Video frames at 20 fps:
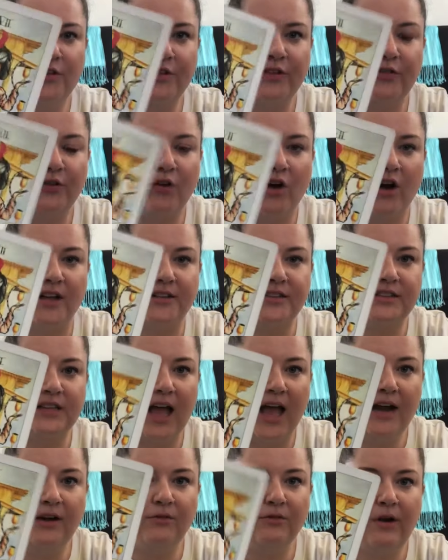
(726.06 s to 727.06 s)
the thoughts.
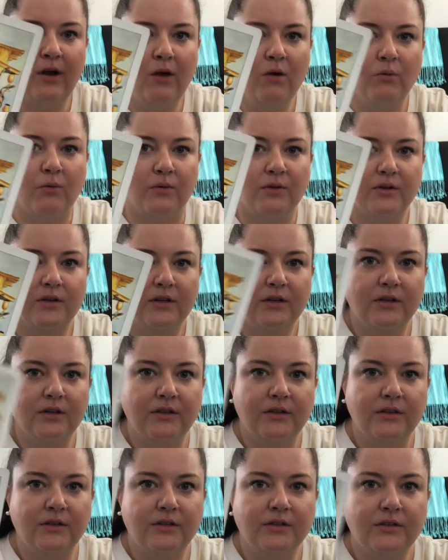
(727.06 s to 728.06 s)
I don't know.
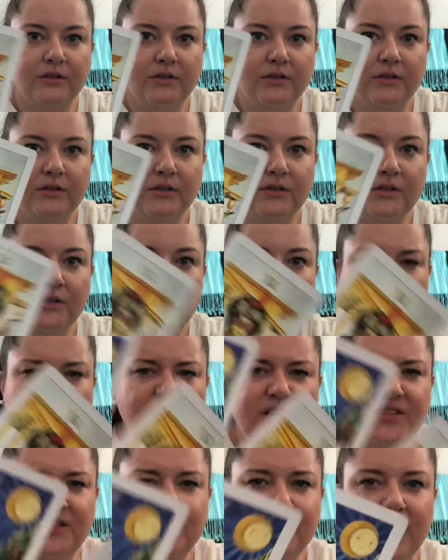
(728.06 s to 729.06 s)

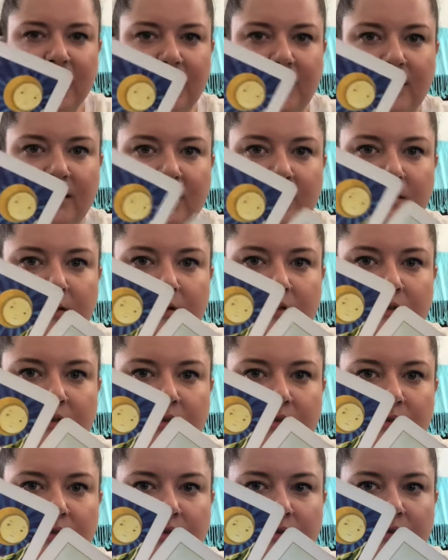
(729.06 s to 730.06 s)
Someone is like
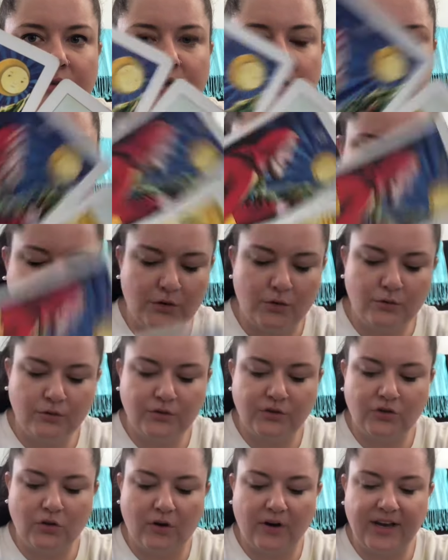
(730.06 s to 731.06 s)

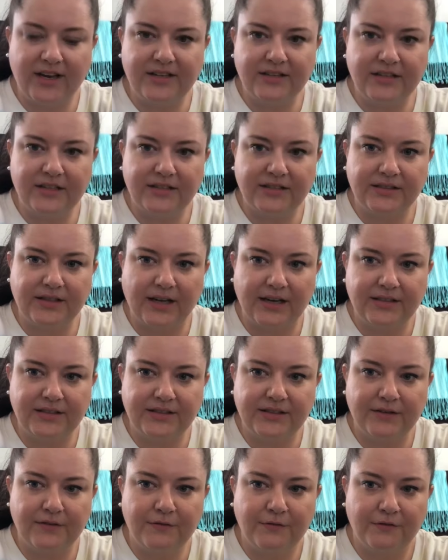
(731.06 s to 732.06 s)
confused or
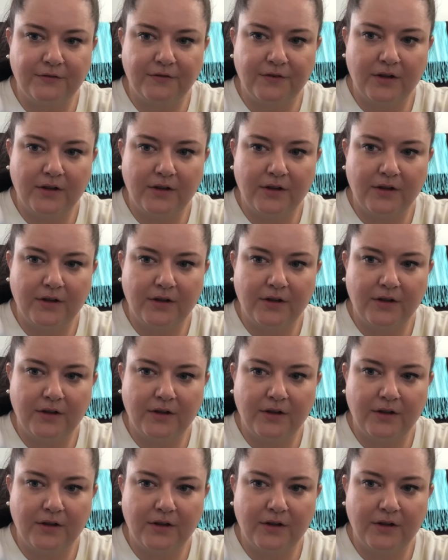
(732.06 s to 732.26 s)
indecisive.